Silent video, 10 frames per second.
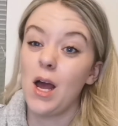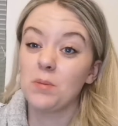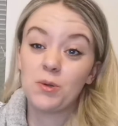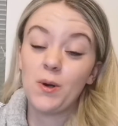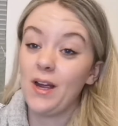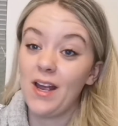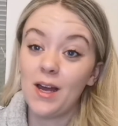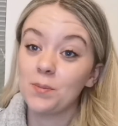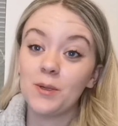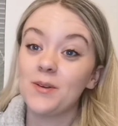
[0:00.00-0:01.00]
I'm quite
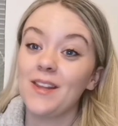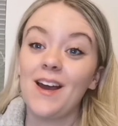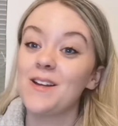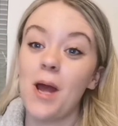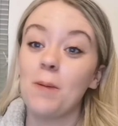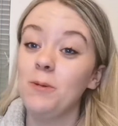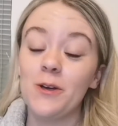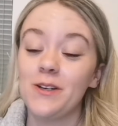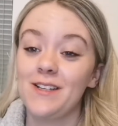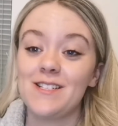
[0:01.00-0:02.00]
happy with it. I'm
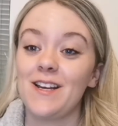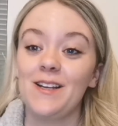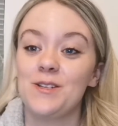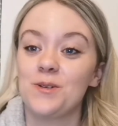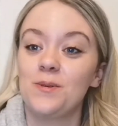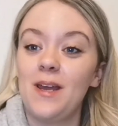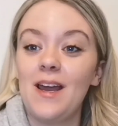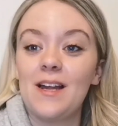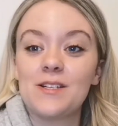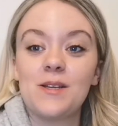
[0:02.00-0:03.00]
not entirely sure what it
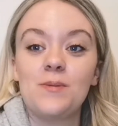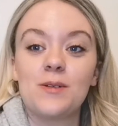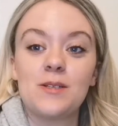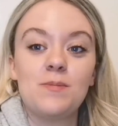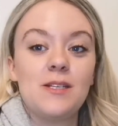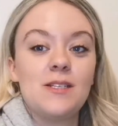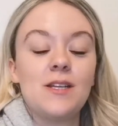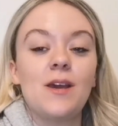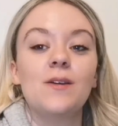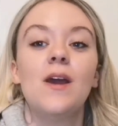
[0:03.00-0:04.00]
actually wanted me to
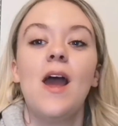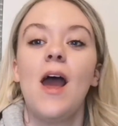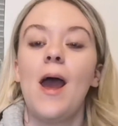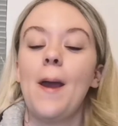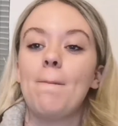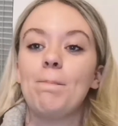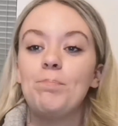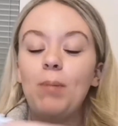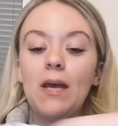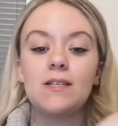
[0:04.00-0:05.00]
do,
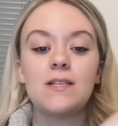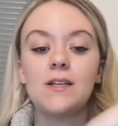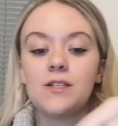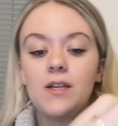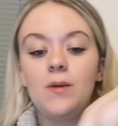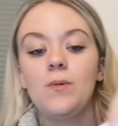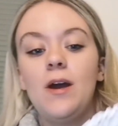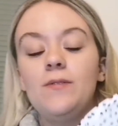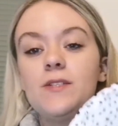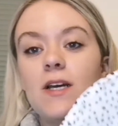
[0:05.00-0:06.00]
but essentially
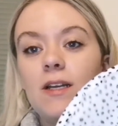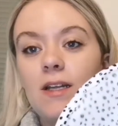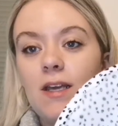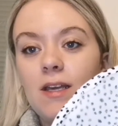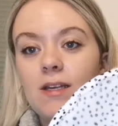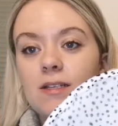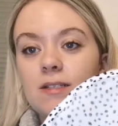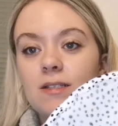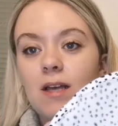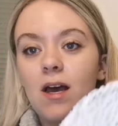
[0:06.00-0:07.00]
what I've done
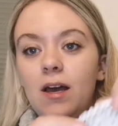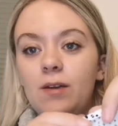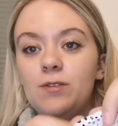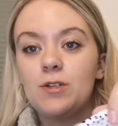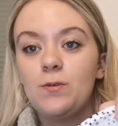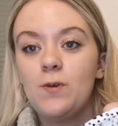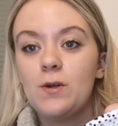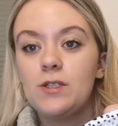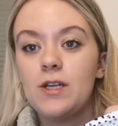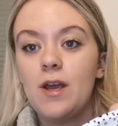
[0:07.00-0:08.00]
is I've just
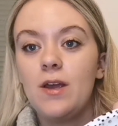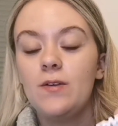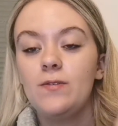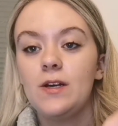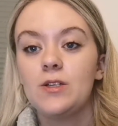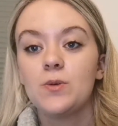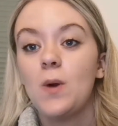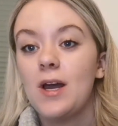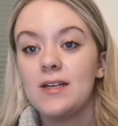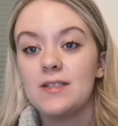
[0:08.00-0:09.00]
folded it over
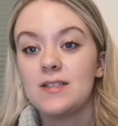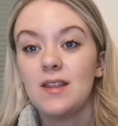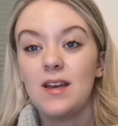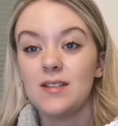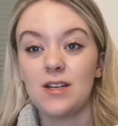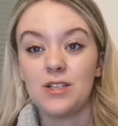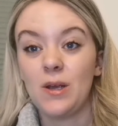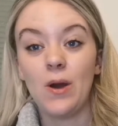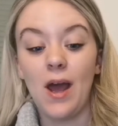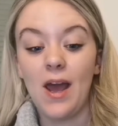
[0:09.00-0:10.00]
twice so that it's
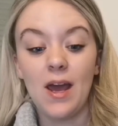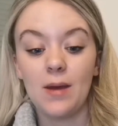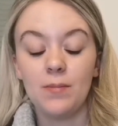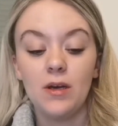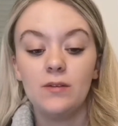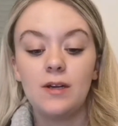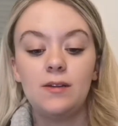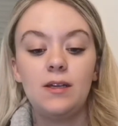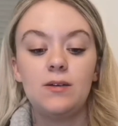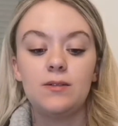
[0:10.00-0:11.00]
actually got a hem
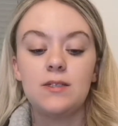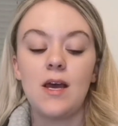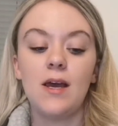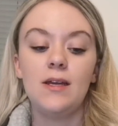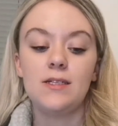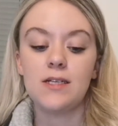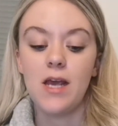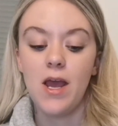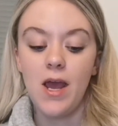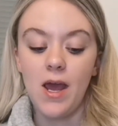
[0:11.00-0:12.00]
around the outside.
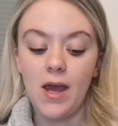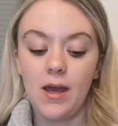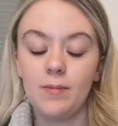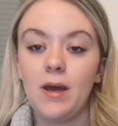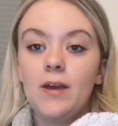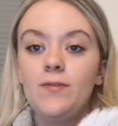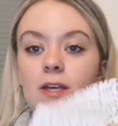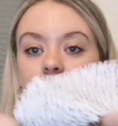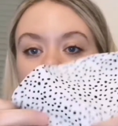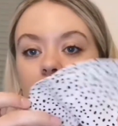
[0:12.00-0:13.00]
I've
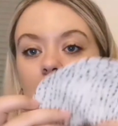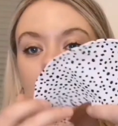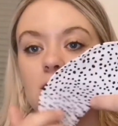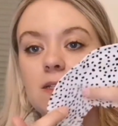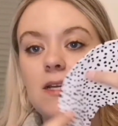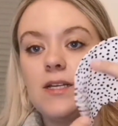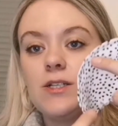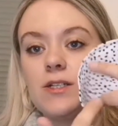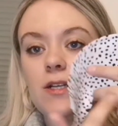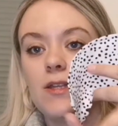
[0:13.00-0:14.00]
then stay
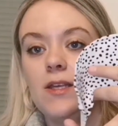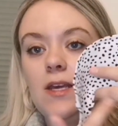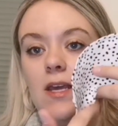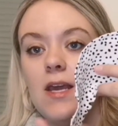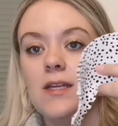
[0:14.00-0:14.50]
stitched the